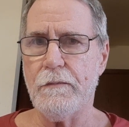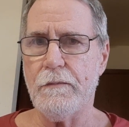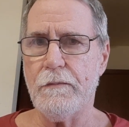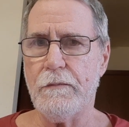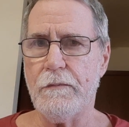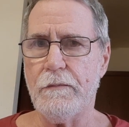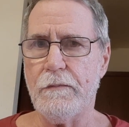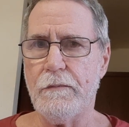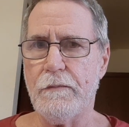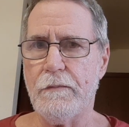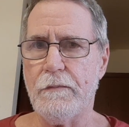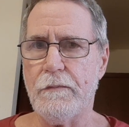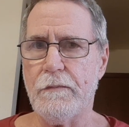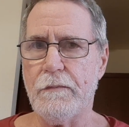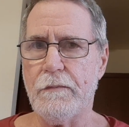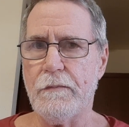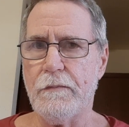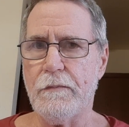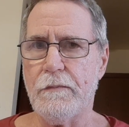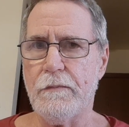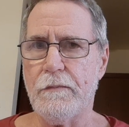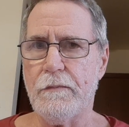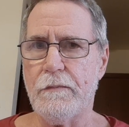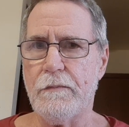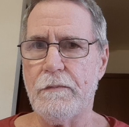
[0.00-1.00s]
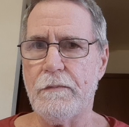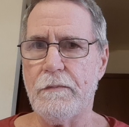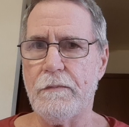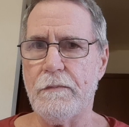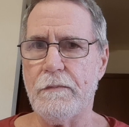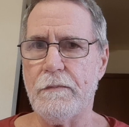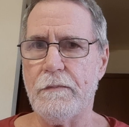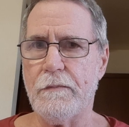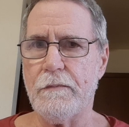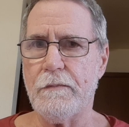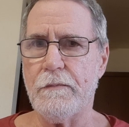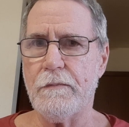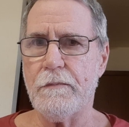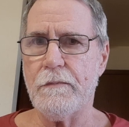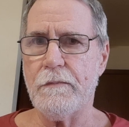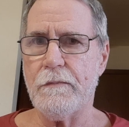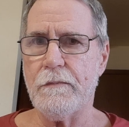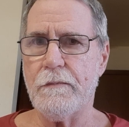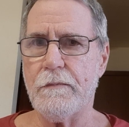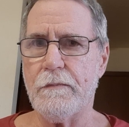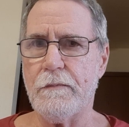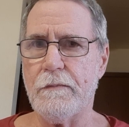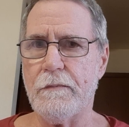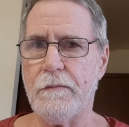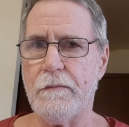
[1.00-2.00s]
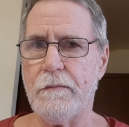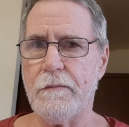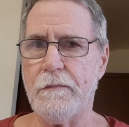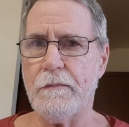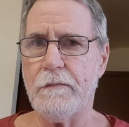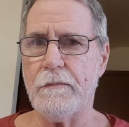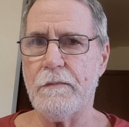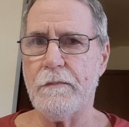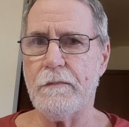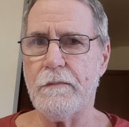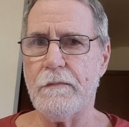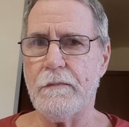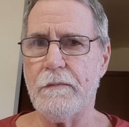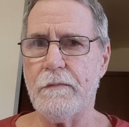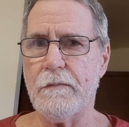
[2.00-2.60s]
Nobody speaks.